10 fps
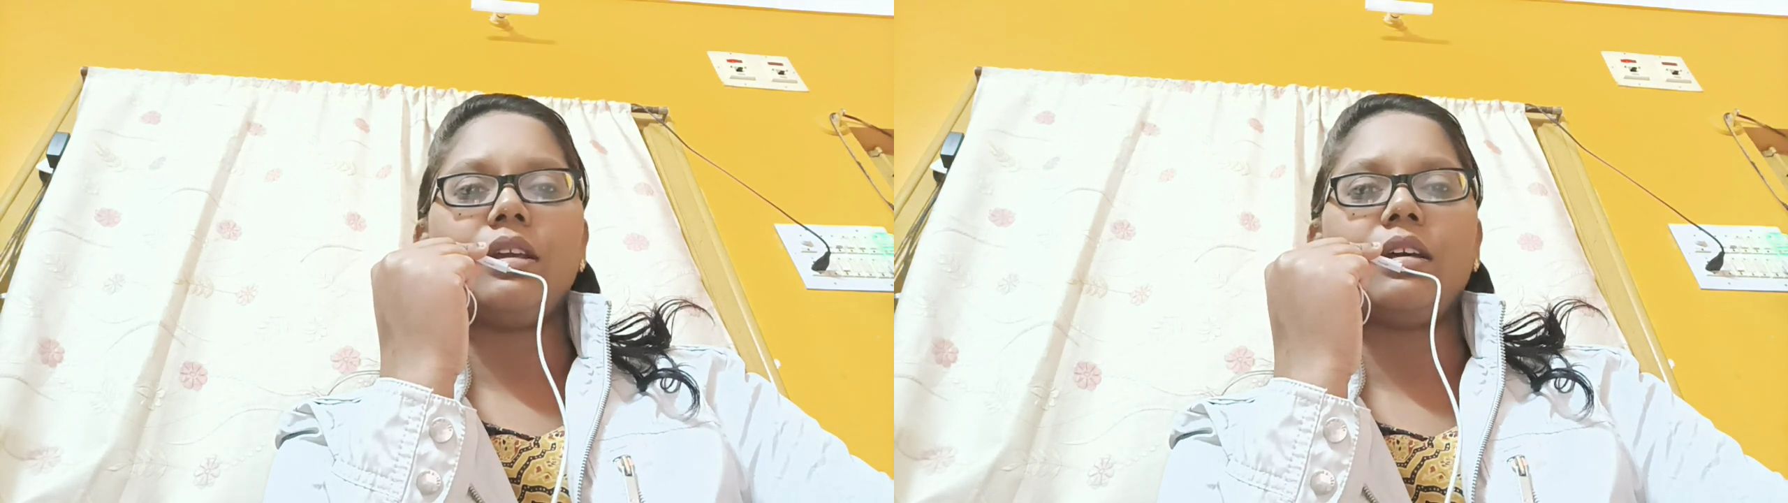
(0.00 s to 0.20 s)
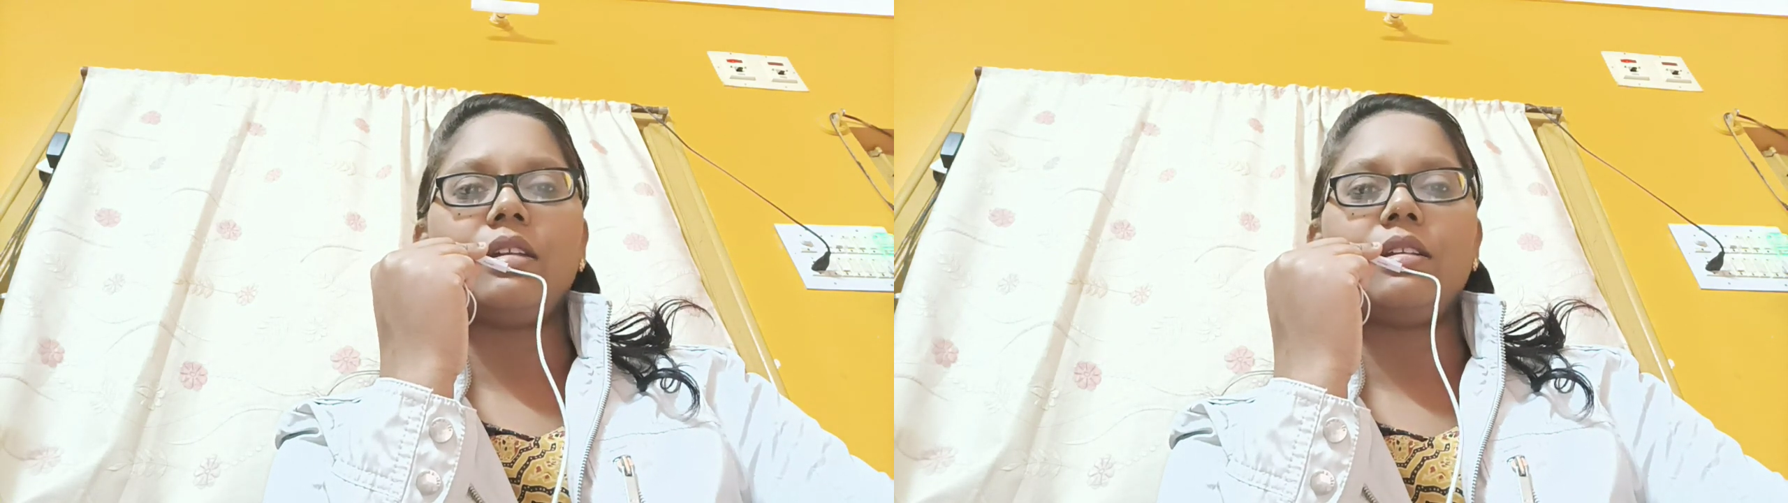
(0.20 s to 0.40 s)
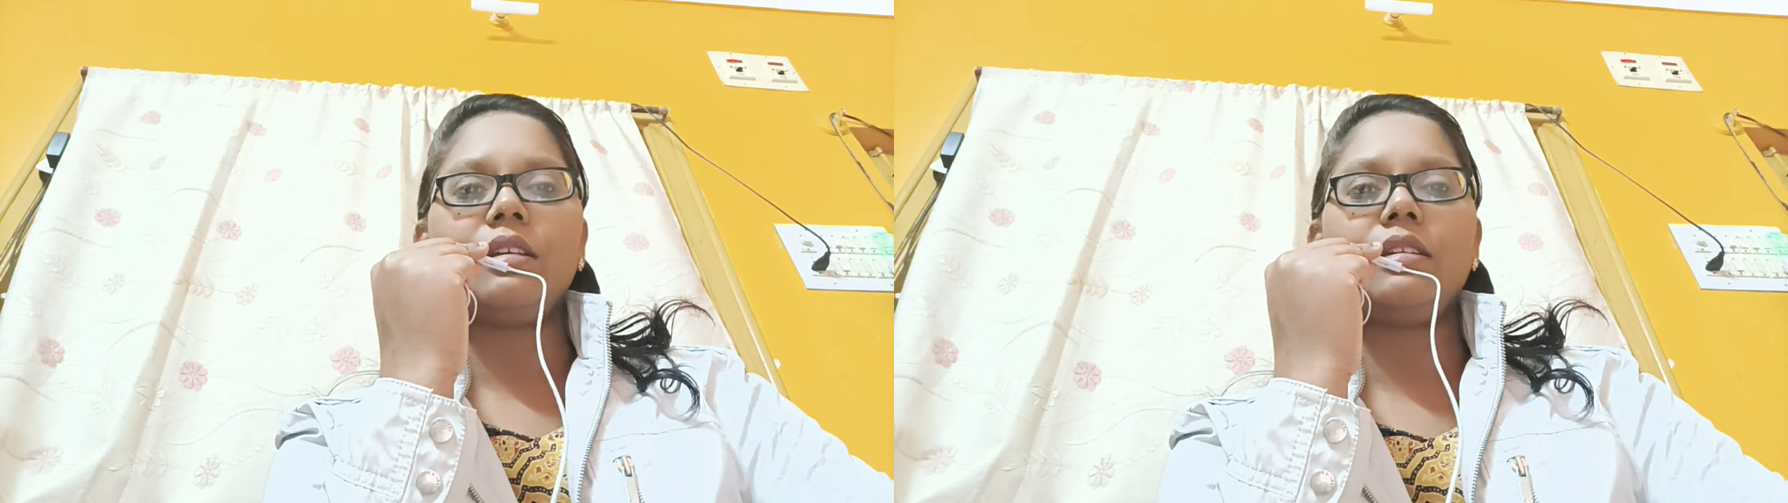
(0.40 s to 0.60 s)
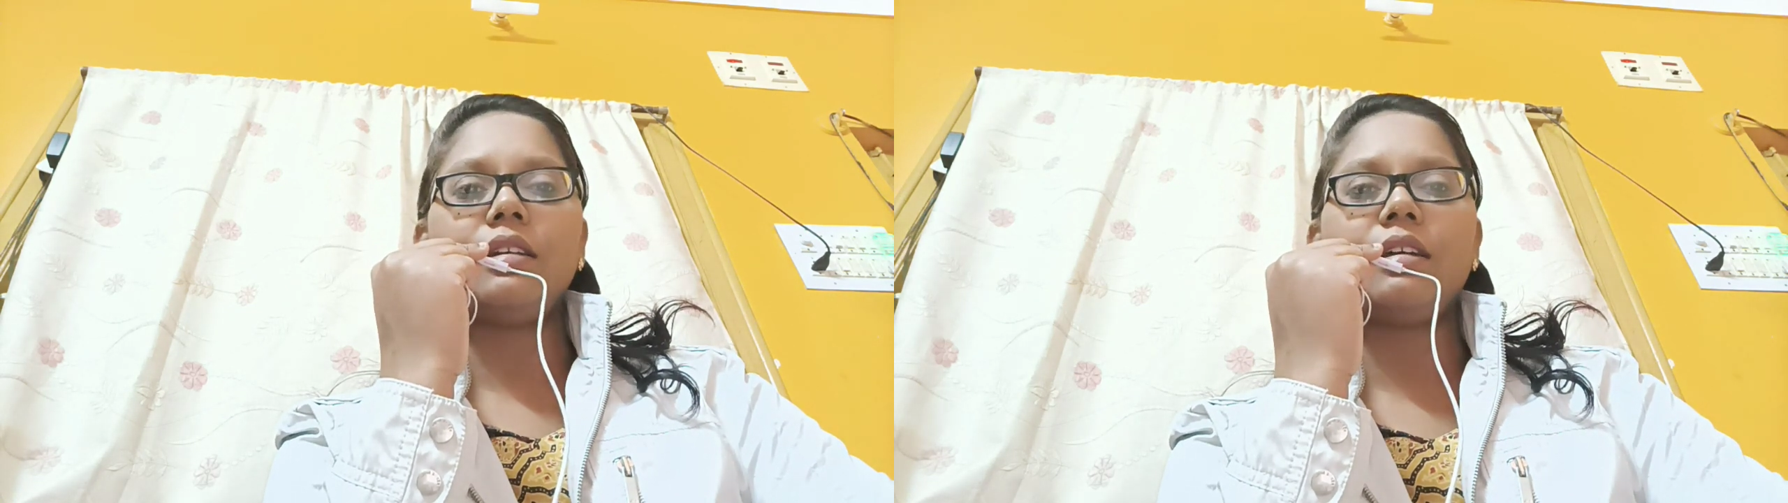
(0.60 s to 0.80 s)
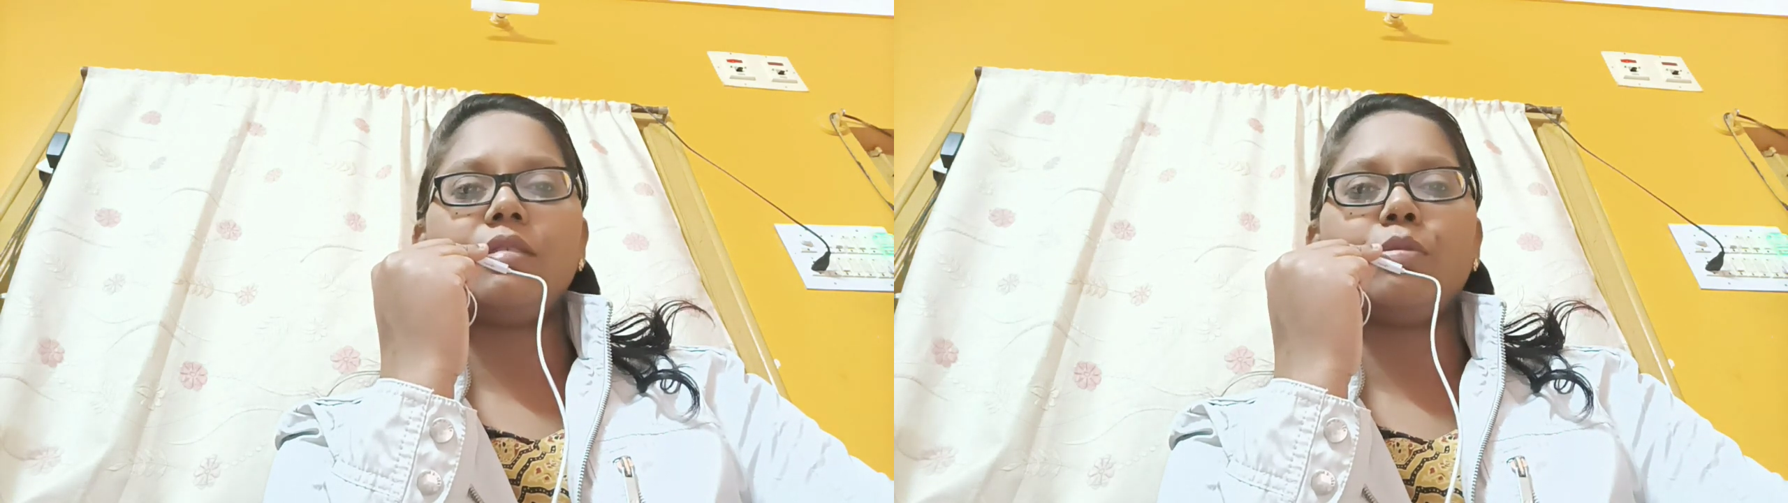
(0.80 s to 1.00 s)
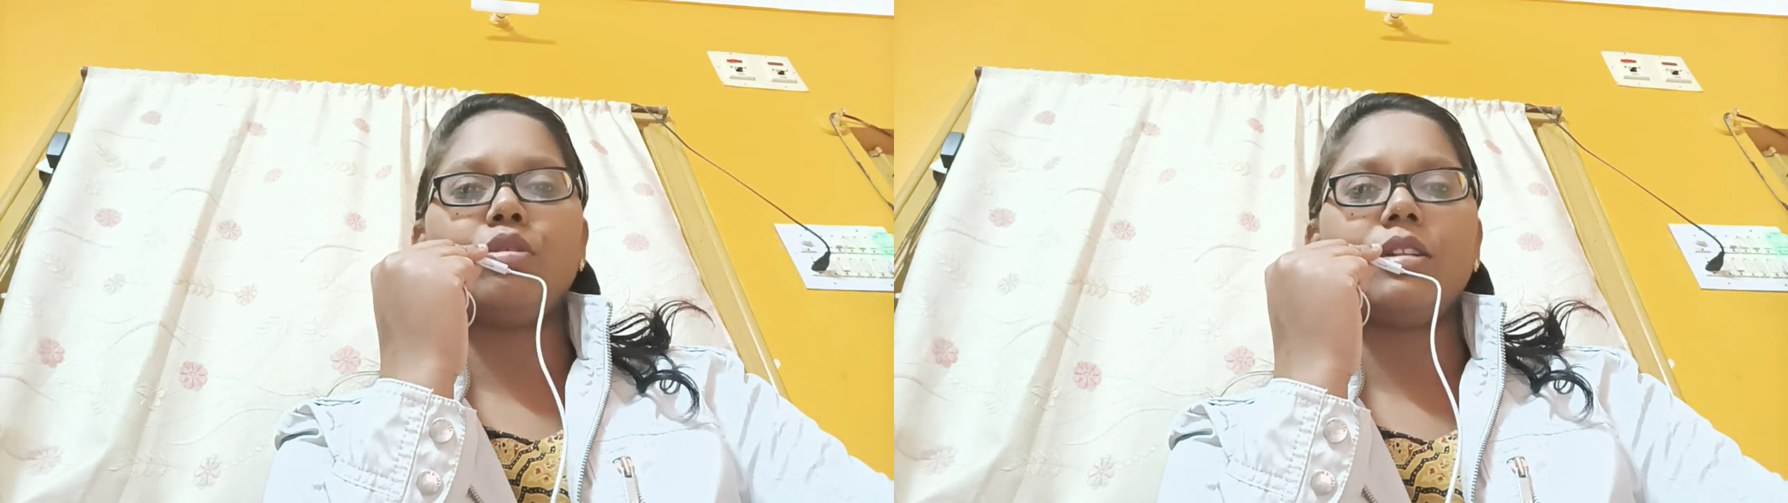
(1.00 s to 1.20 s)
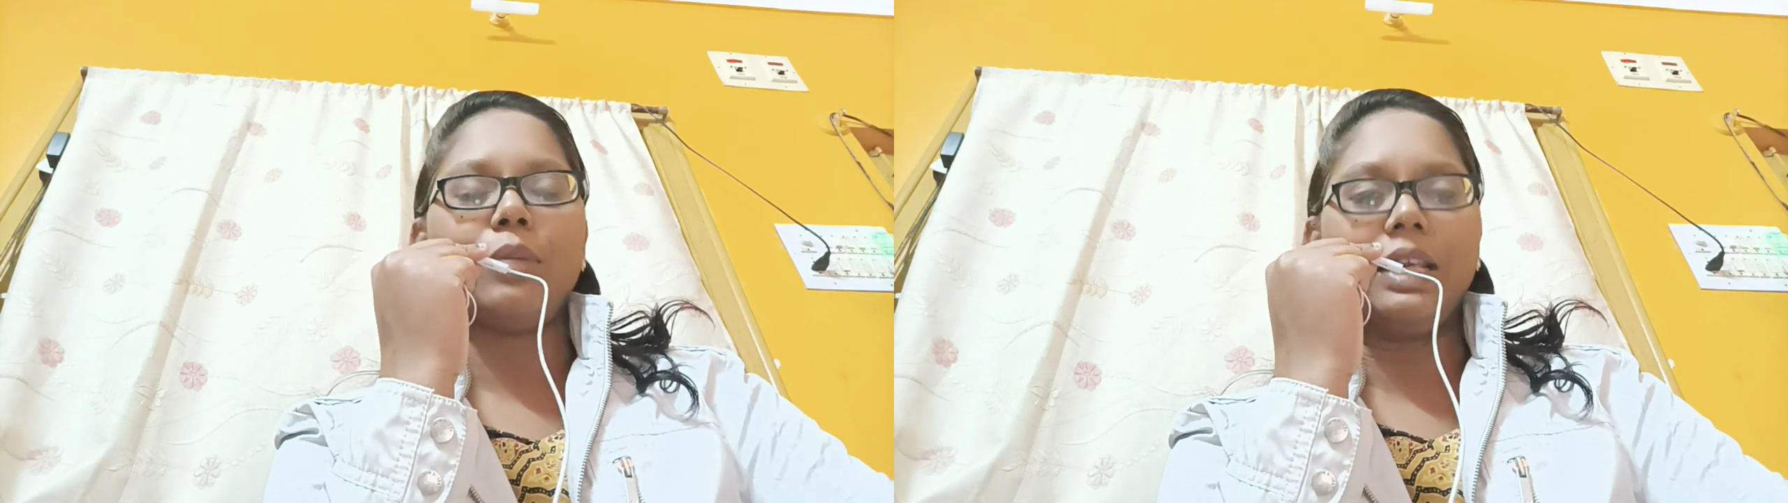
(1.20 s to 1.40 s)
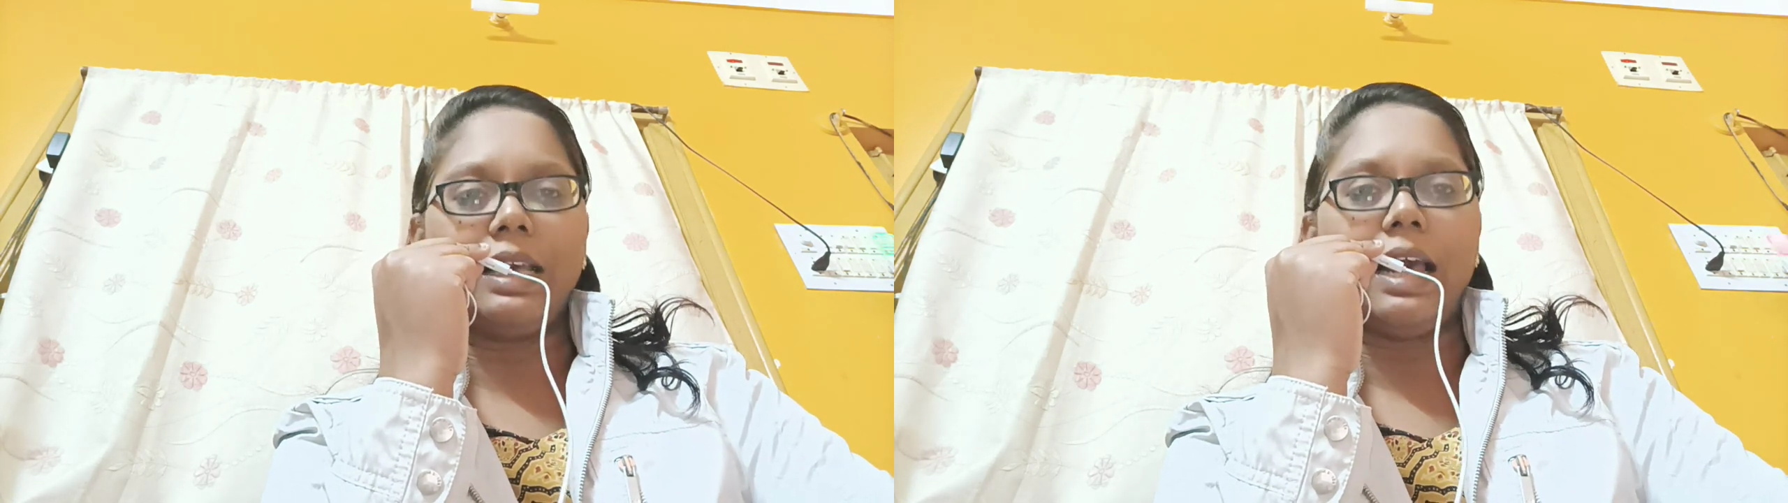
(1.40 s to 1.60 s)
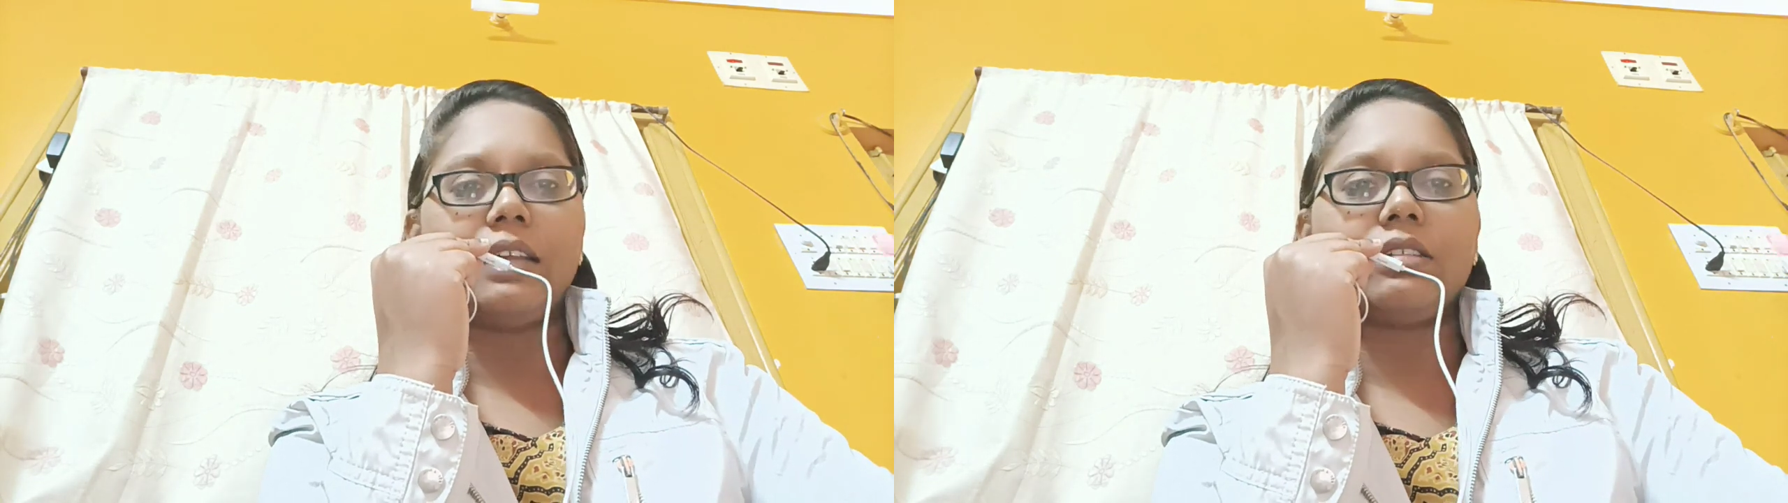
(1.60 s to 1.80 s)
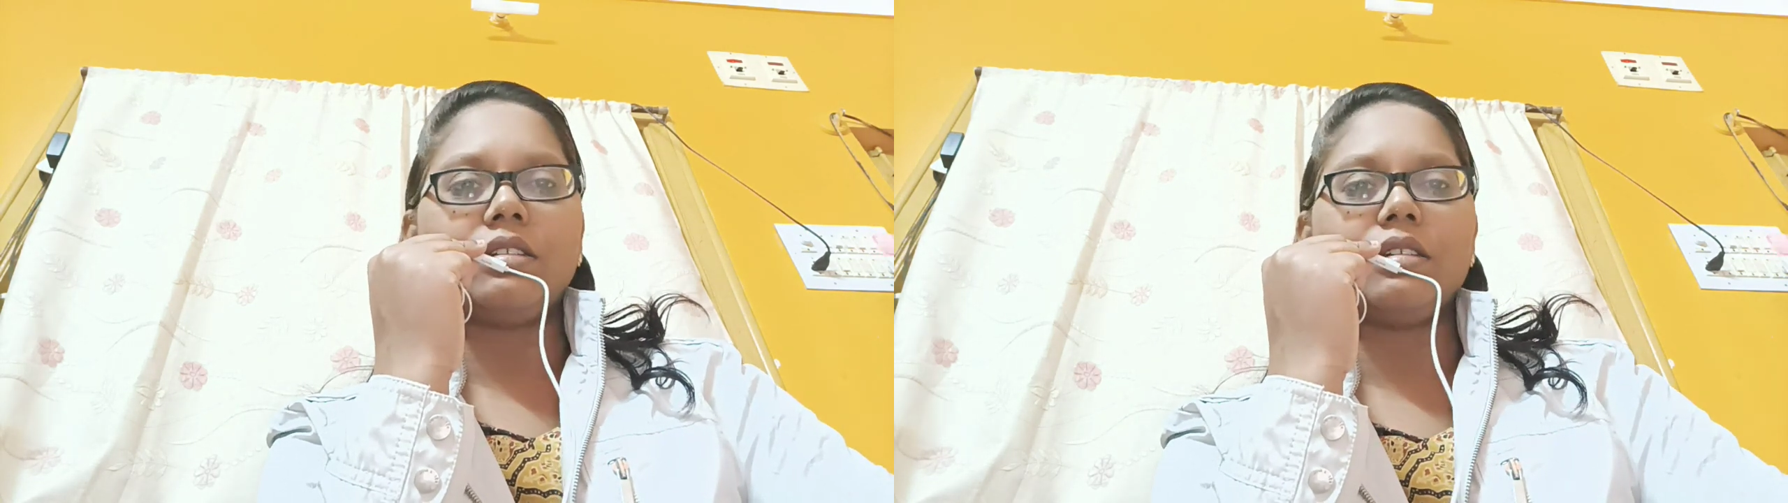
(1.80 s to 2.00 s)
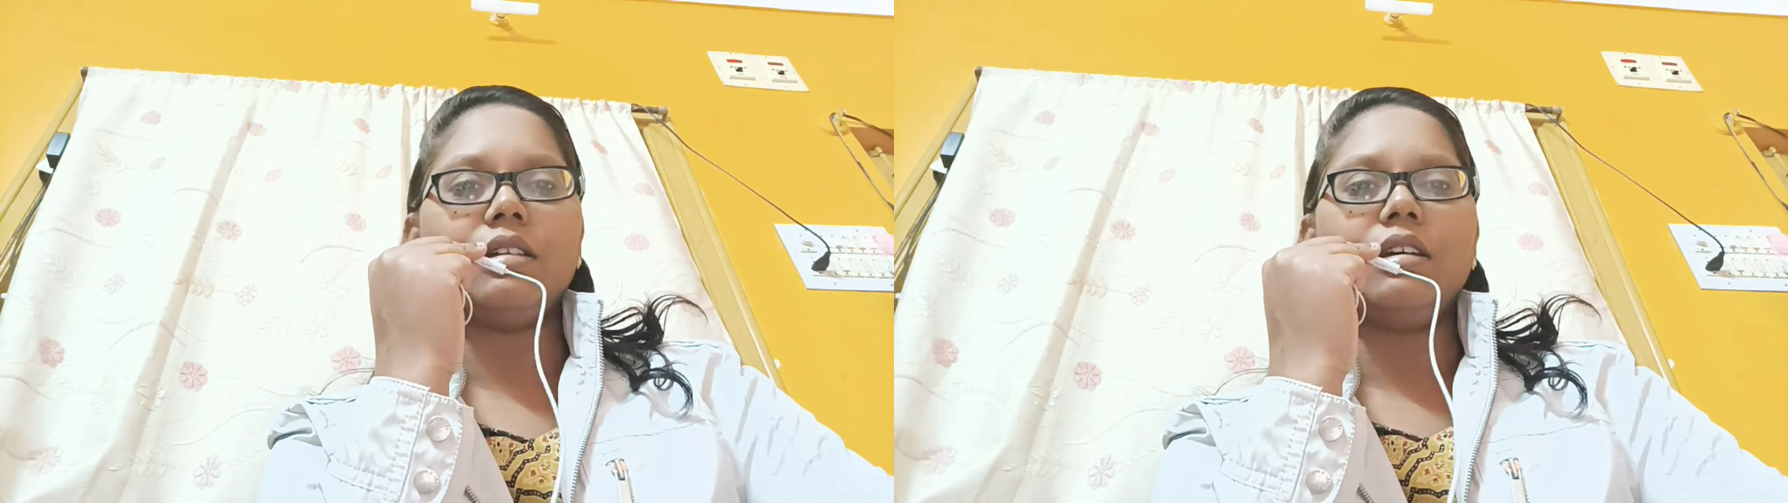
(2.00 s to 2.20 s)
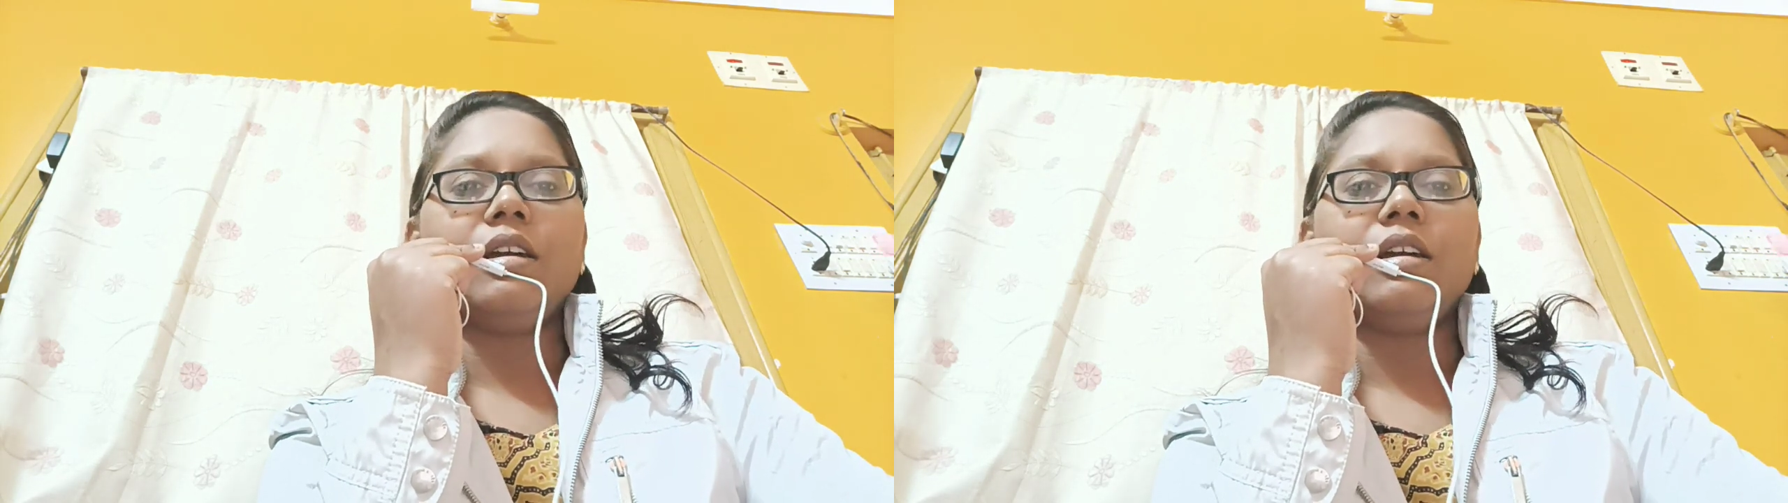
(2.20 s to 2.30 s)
and it has molded my character.